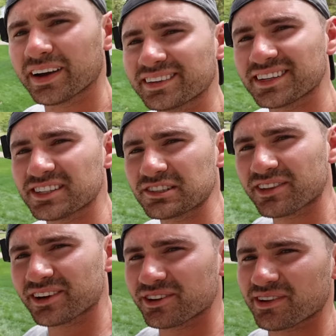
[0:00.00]
right, so
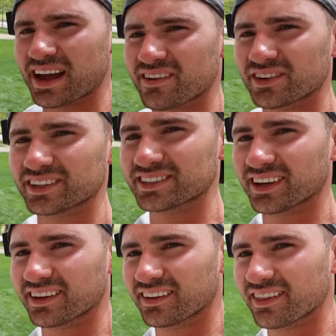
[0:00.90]
there you have it.
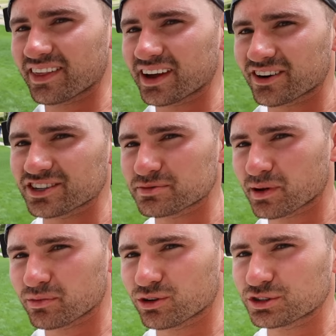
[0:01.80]
There is
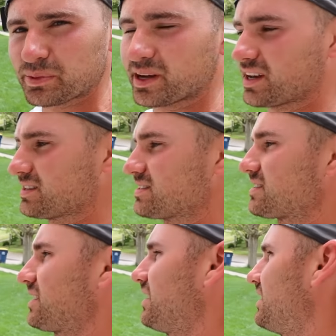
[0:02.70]
my mulch
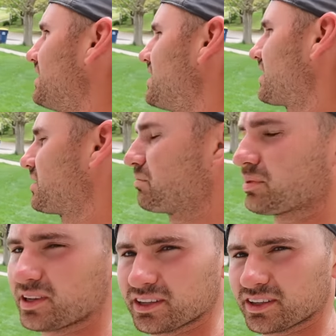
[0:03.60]
beds
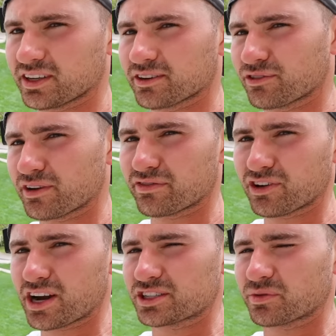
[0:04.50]
completely
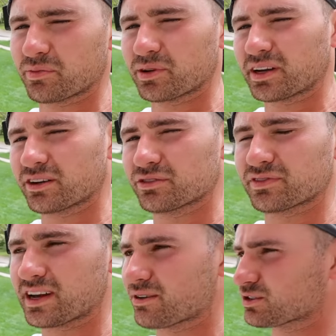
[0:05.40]
refreshed. We put down new
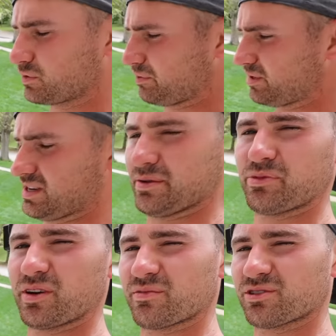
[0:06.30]
flowers, we put down a
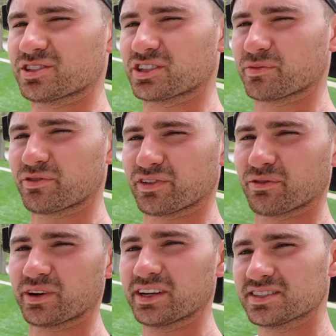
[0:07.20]
pre-emergent to prevent
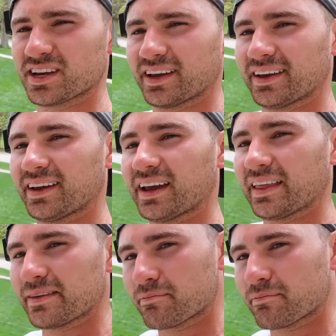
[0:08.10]
weeds in the